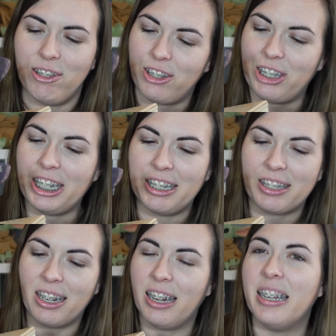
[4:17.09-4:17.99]
She
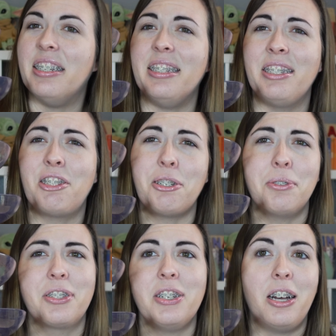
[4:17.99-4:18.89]
saw it and she
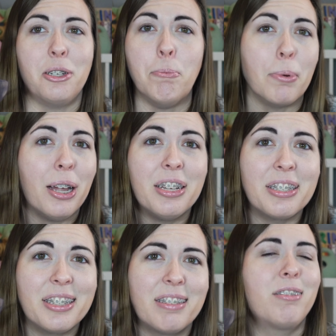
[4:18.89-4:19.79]
was not
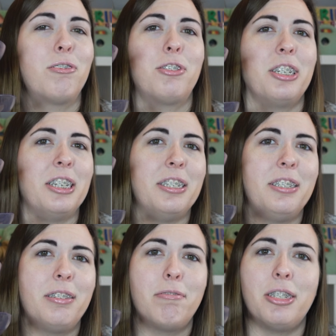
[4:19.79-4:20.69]
impressed. She
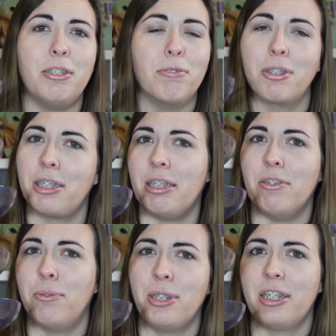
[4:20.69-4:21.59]
didn't really
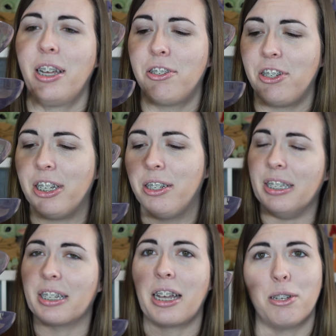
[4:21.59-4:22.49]
even want to touch it.
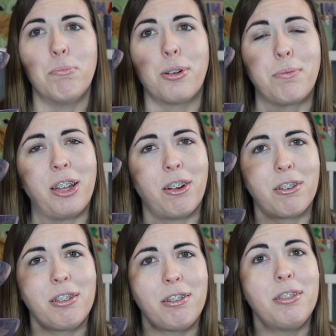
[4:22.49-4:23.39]
It kind of broke my heart
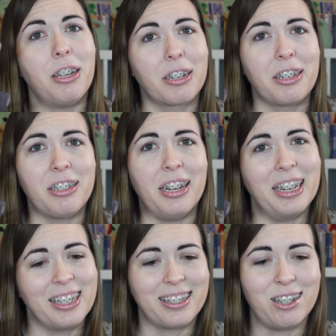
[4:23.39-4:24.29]
a little, not gonna
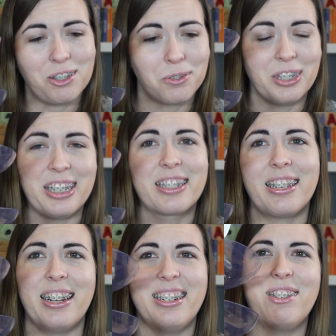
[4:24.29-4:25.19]
lie, because I was really
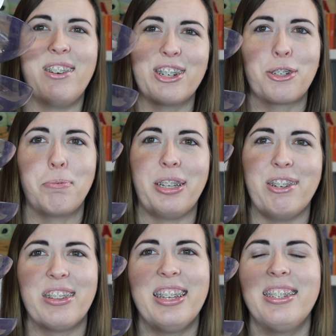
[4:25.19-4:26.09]
excited to watch her play
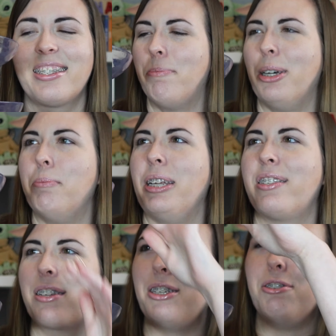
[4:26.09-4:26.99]
with this. But
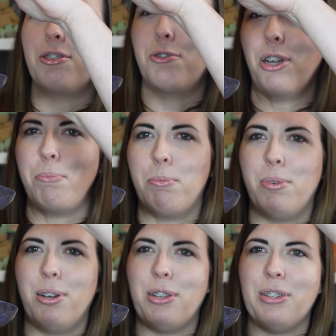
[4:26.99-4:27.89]
basically you just drop a
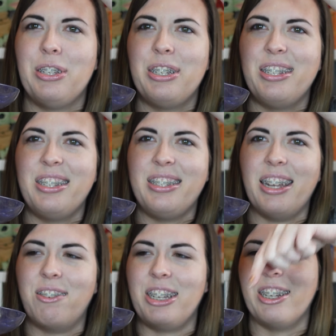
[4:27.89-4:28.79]
ball
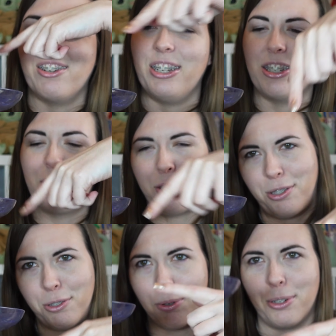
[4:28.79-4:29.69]
down here and
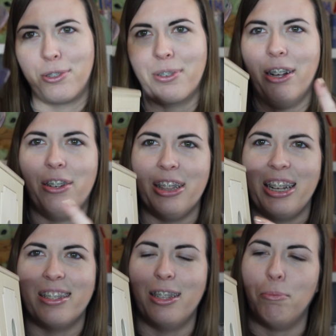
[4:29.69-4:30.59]
it twirls around and
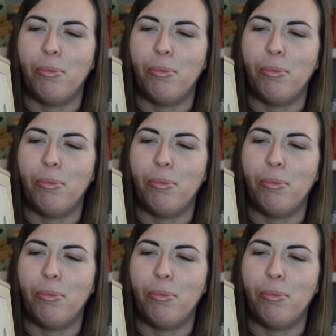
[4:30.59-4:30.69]
lands in the